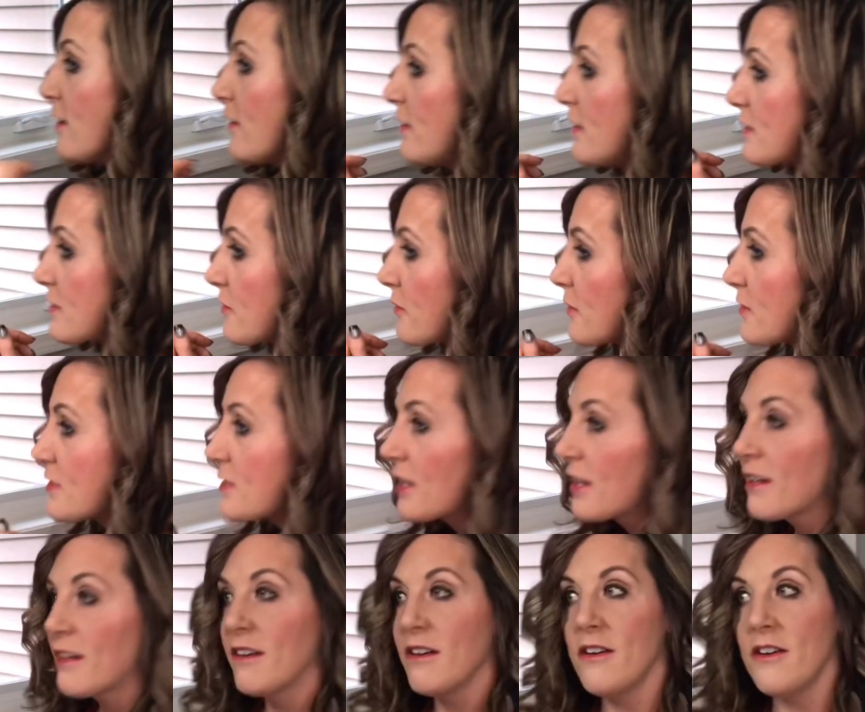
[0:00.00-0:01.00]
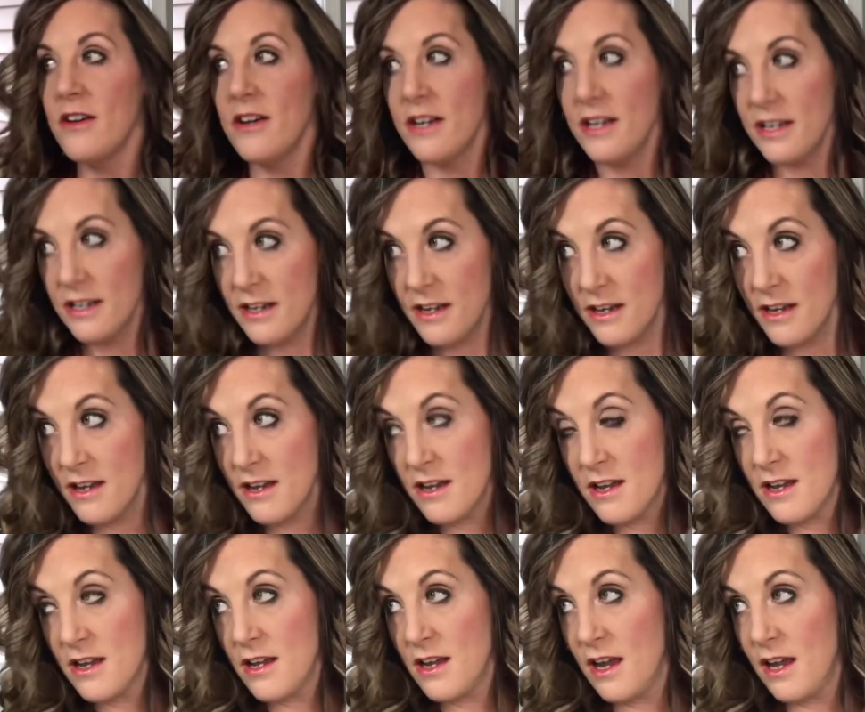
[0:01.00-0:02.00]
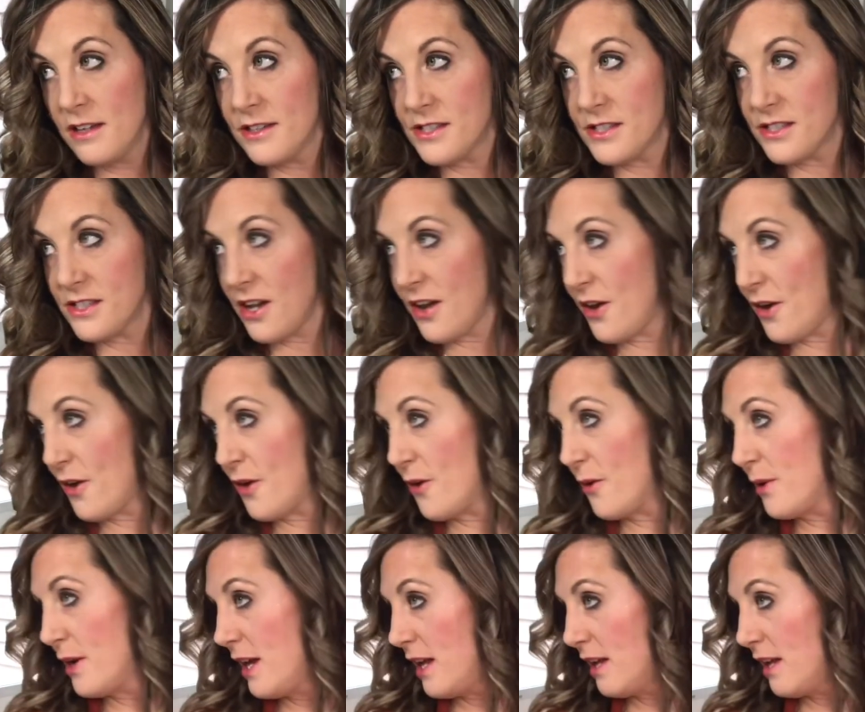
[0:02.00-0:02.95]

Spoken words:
These curls look good. So